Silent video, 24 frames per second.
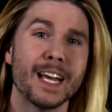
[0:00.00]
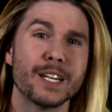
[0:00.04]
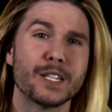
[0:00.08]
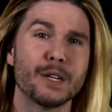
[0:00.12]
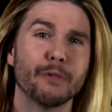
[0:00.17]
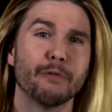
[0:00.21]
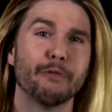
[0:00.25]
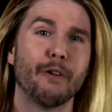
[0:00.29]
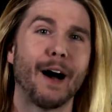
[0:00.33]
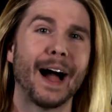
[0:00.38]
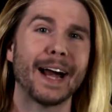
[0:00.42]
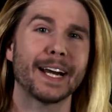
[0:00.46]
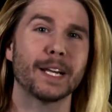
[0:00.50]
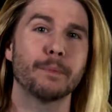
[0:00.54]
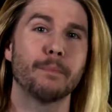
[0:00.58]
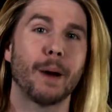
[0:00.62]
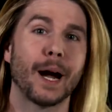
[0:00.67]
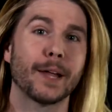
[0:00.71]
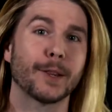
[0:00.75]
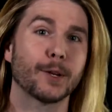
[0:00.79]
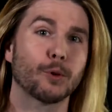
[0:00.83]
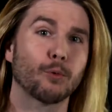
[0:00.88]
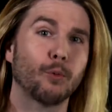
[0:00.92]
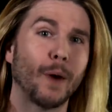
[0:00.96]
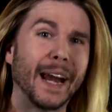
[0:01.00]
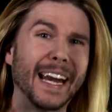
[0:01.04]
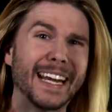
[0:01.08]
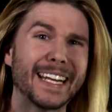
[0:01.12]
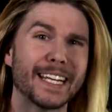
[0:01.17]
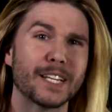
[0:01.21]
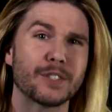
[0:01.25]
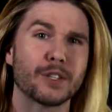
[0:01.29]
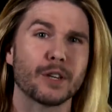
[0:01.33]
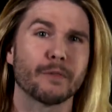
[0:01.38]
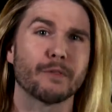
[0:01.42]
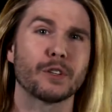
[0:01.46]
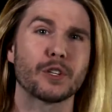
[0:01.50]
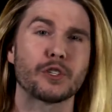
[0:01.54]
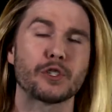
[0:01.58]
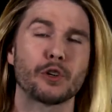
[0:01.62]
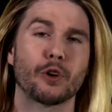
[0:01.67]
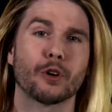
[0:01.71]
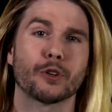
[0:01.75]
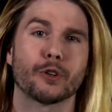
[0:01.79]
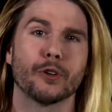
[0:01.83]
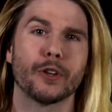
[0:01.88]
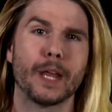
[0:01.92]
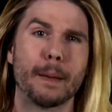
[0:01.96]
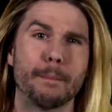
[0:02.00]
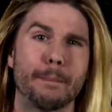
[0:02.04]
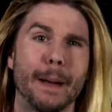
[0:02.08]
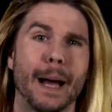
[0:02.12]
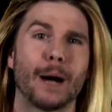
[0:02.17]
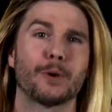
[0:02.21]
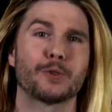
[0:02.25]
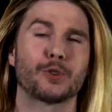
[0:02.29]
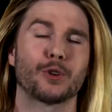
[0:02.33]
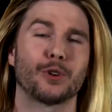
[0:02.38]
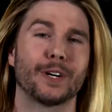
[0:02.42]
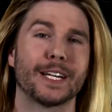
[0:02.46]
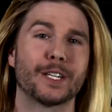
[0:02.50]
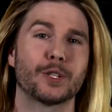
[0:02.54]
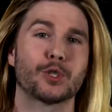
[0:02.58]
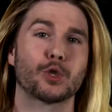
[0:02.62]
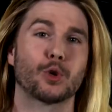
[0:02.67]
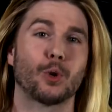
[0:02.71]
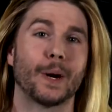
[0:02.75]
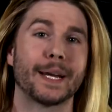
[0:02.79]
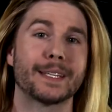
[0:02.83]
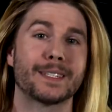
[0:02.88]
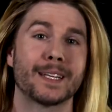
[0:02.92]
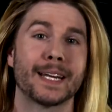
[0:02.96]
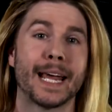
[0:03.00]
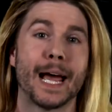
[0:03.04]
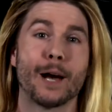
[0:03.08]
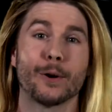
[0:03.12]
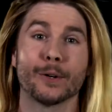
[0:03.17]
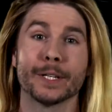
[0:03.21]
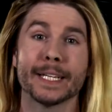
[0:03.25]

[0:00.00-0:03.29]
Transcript: divided by the radius of the circle that Bowser is tracing out.